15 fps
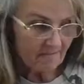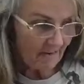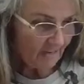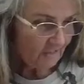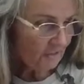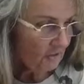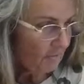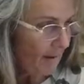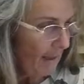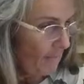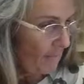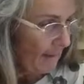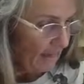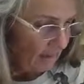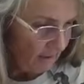I showed them how to
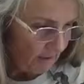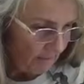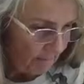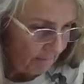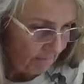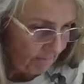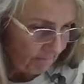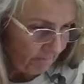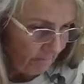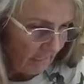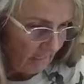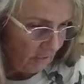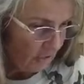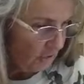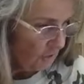make a
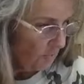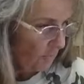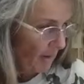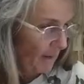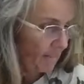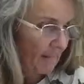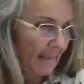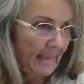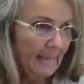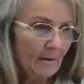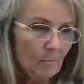gingerbread man,